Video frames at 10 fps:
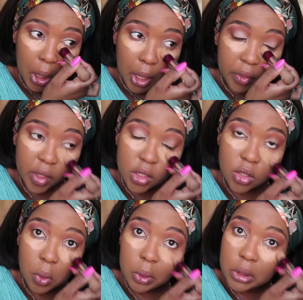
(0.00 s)
I think it's
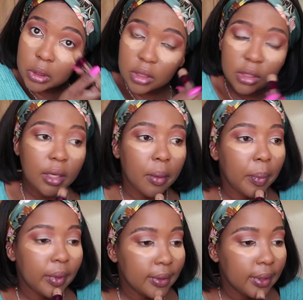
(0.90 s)
the only concealer I
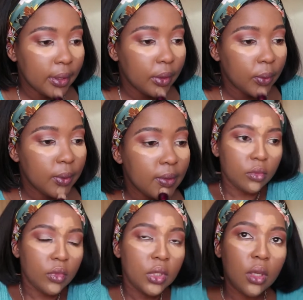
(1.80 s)
basically use.
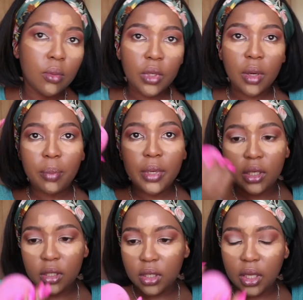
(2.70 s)
I'm gonna
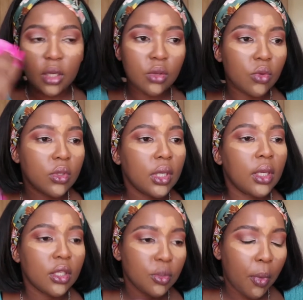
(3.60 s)
blend it in
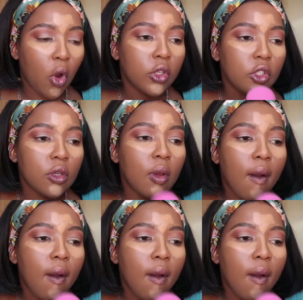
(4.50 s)
using a sponge.